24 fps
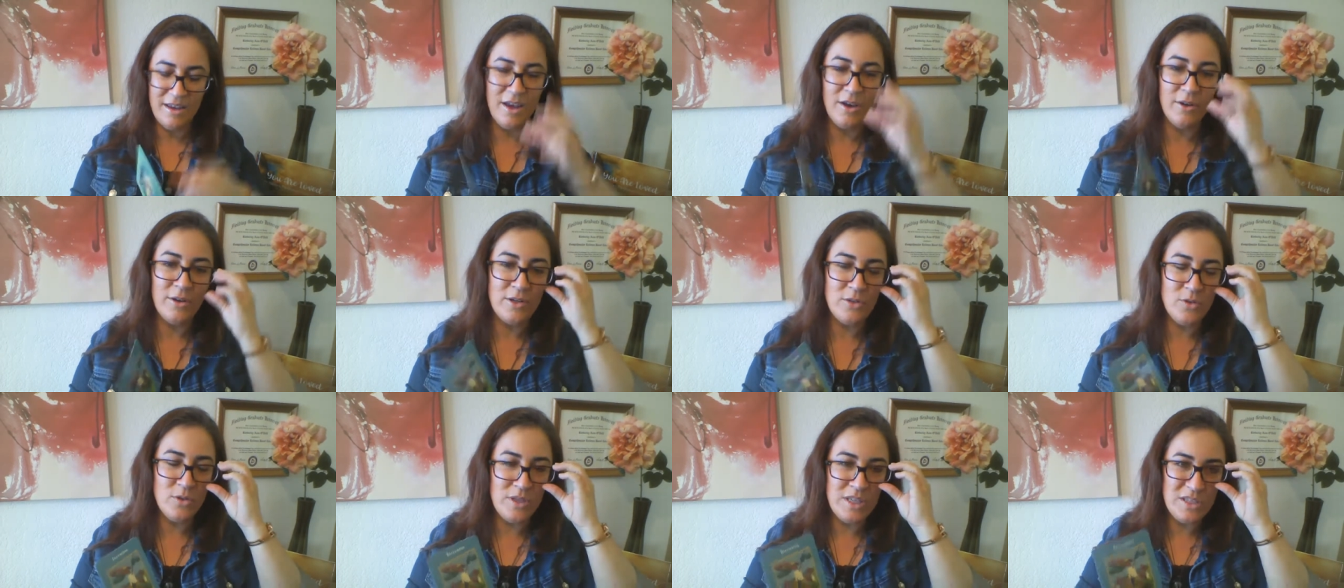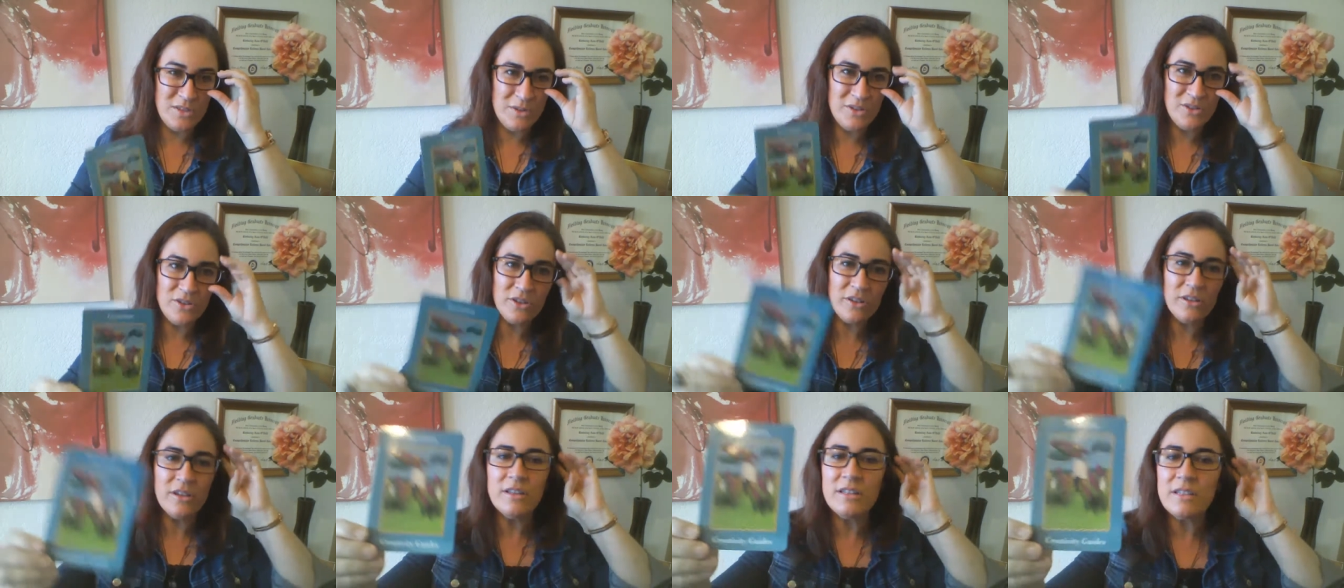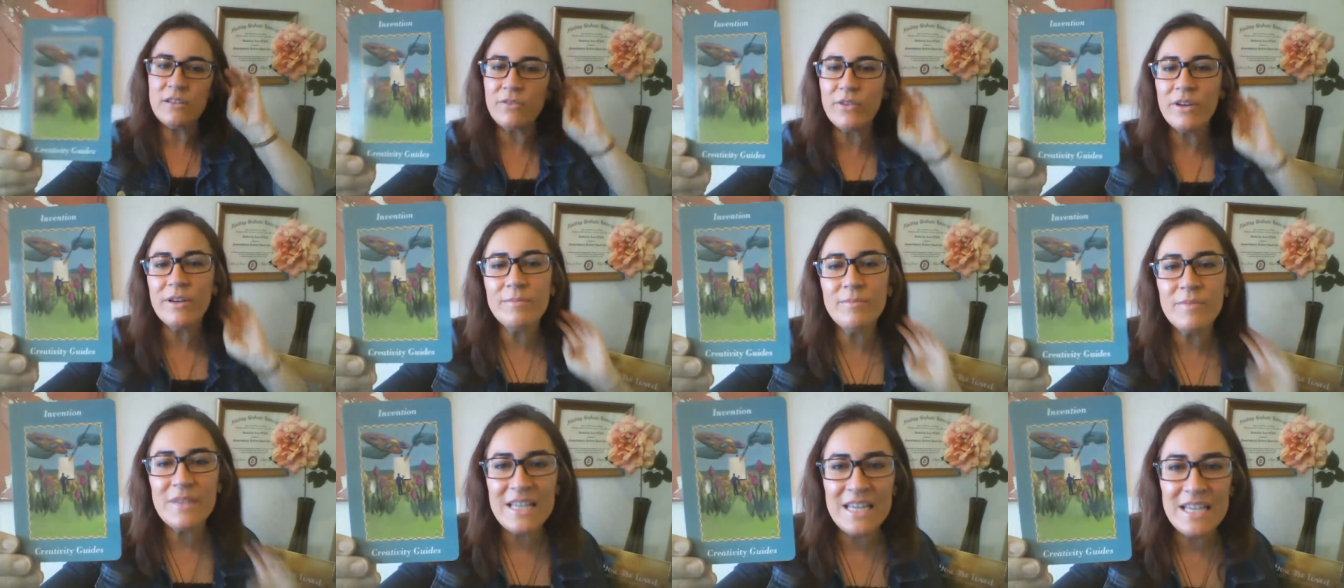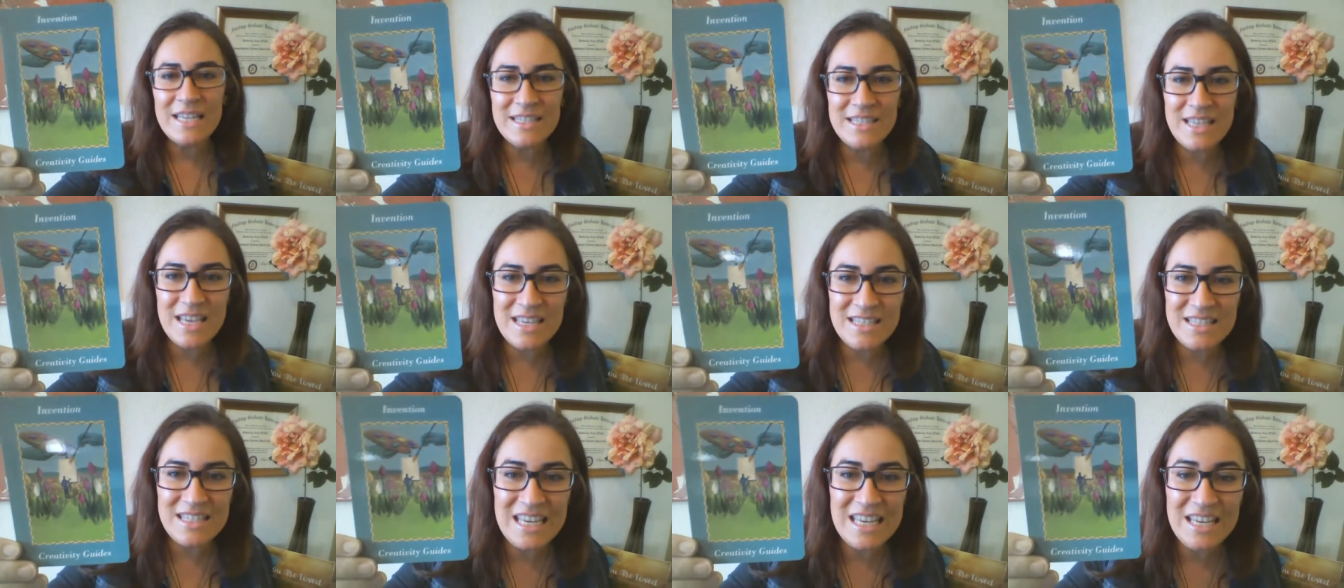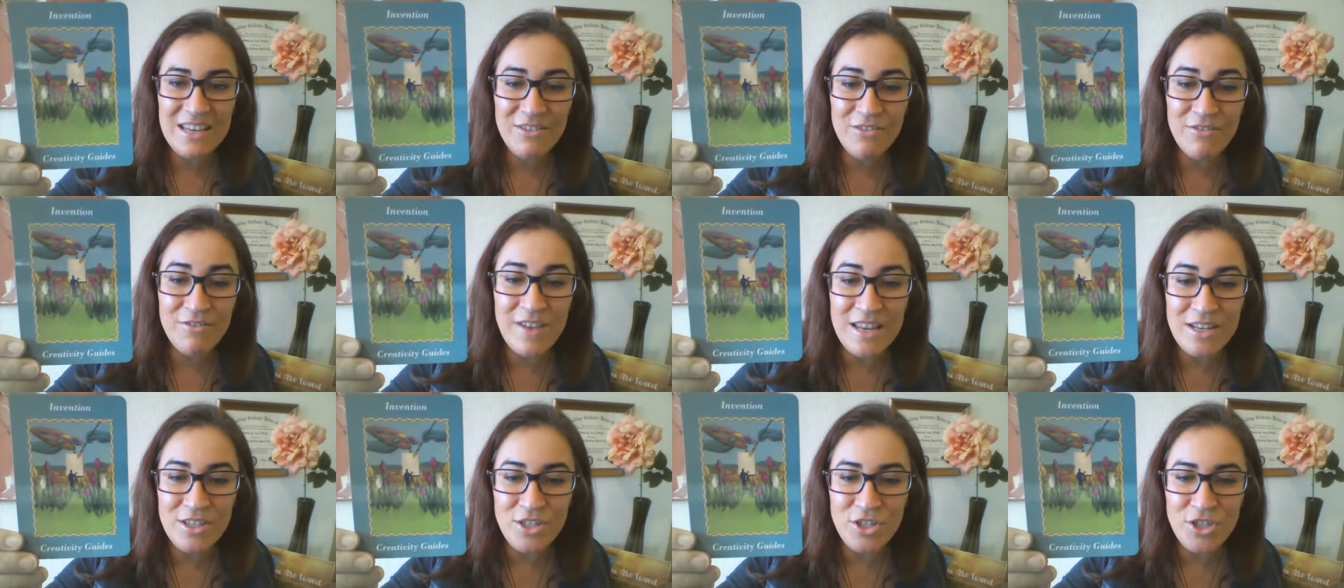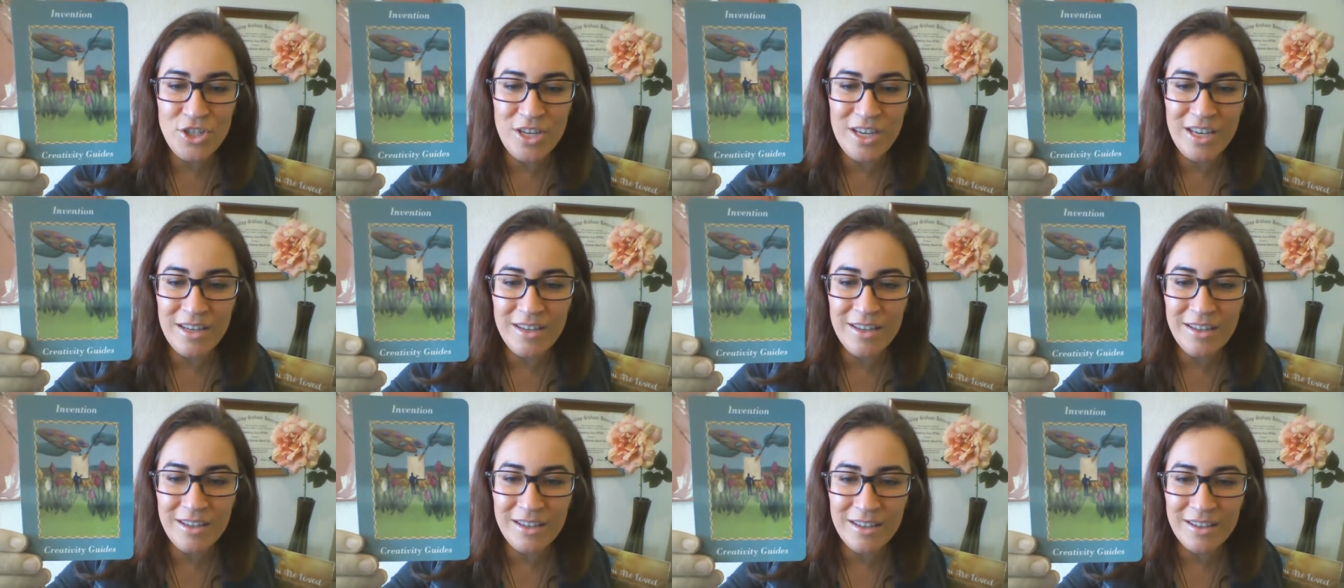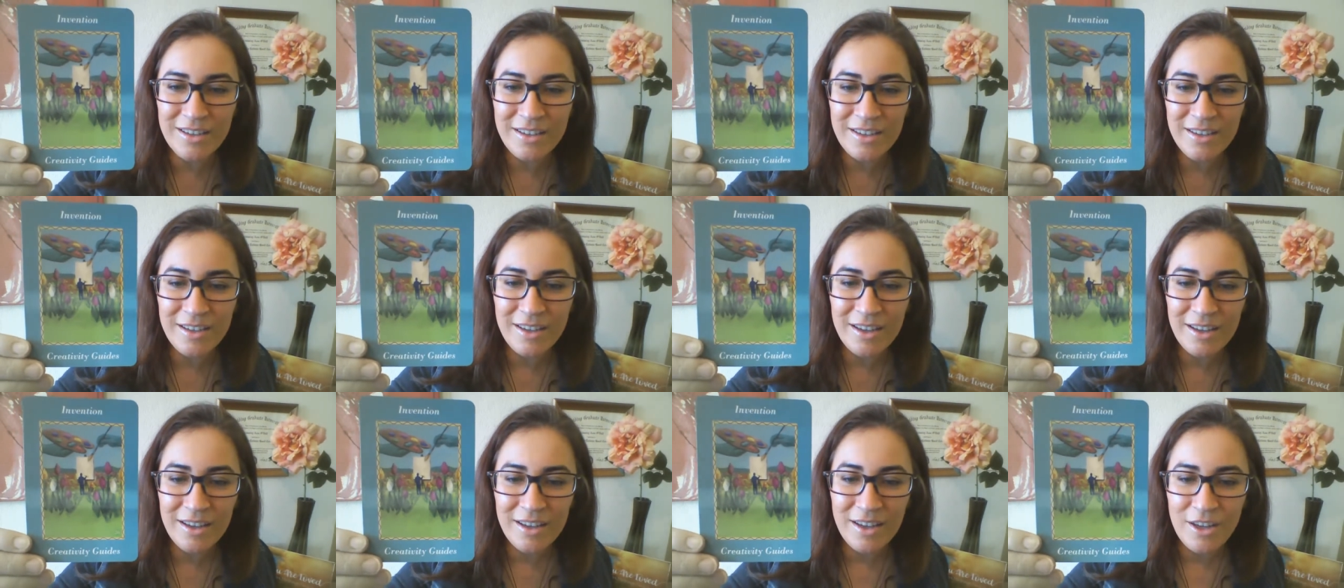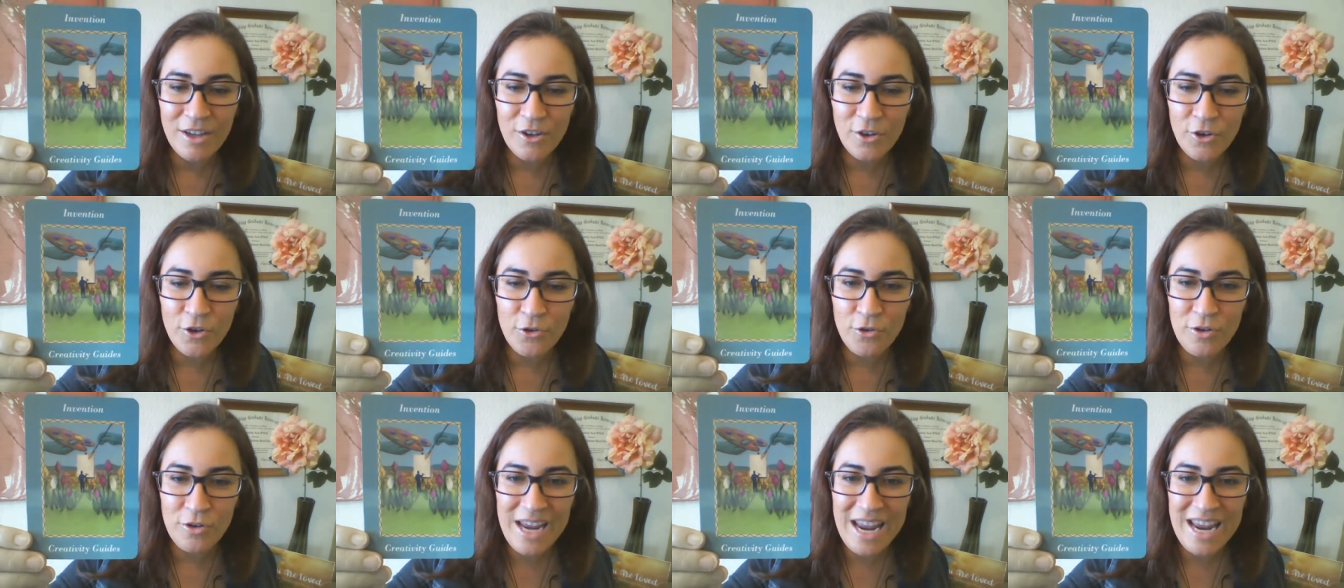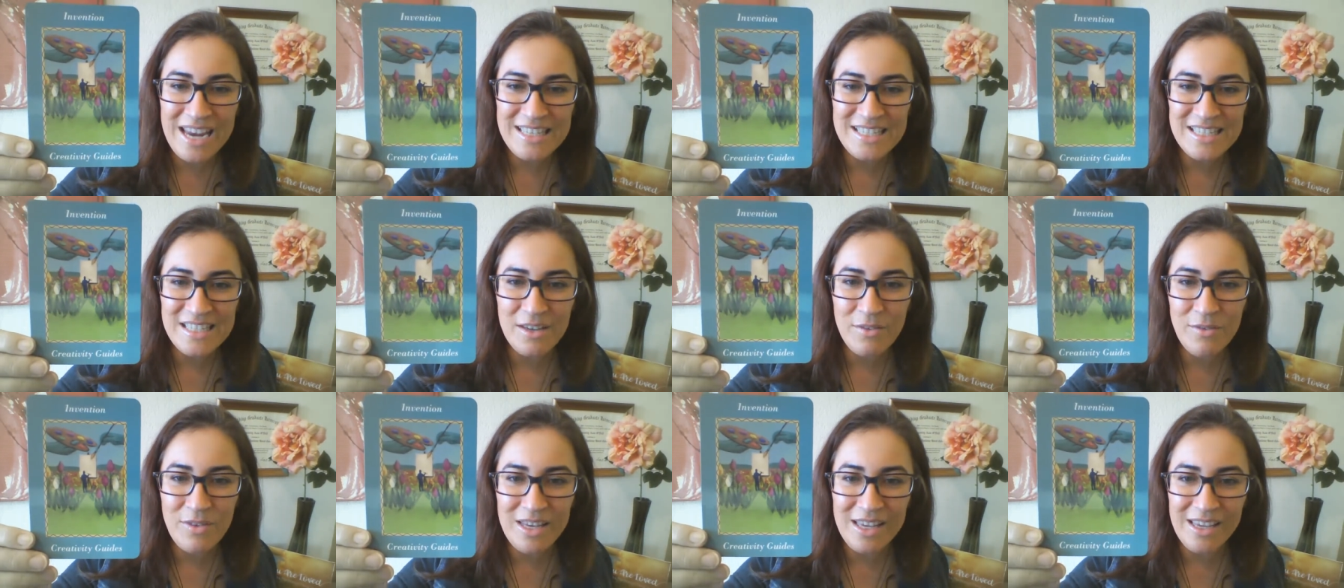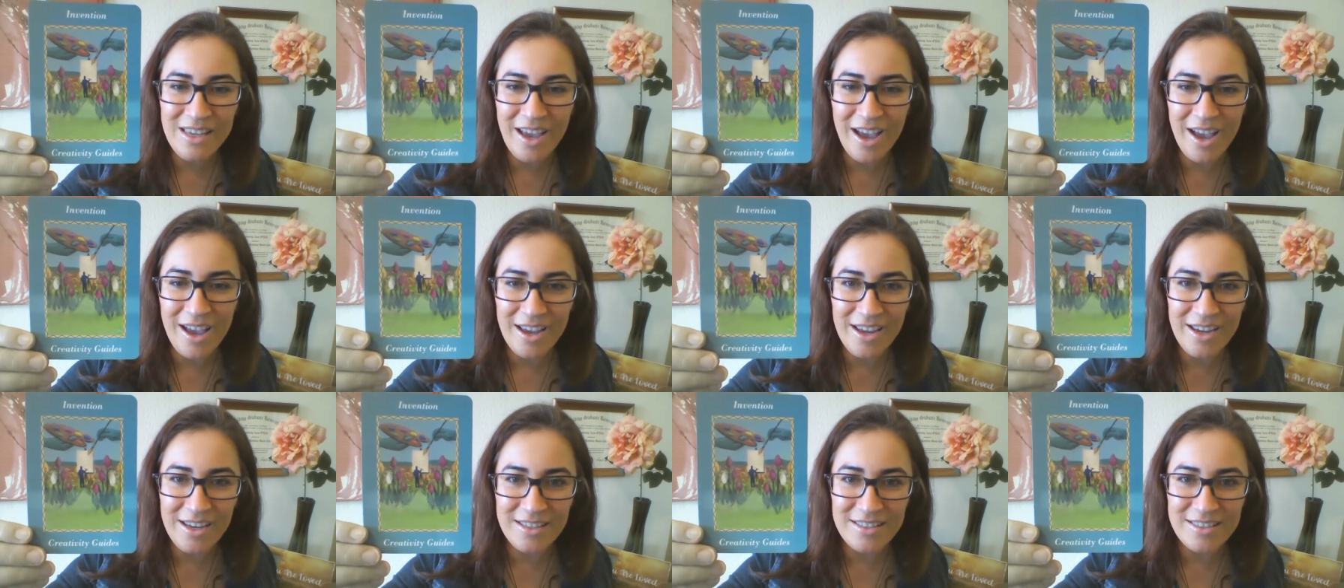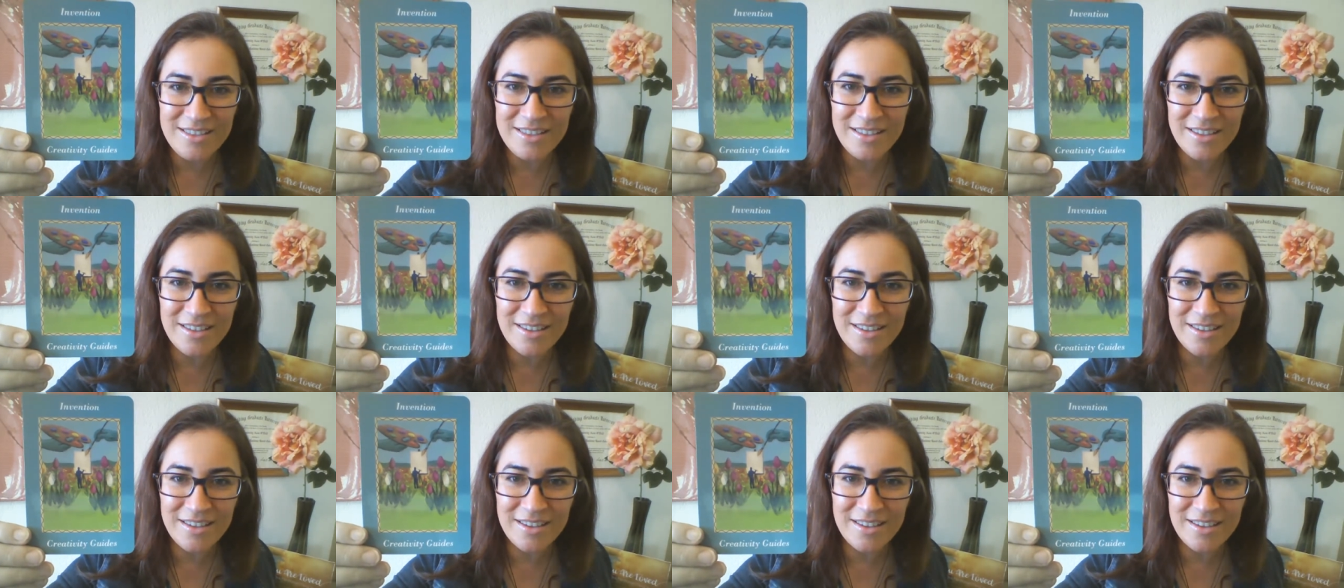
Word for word: Okay, so these ones are a little different. It says invention, creativity guides.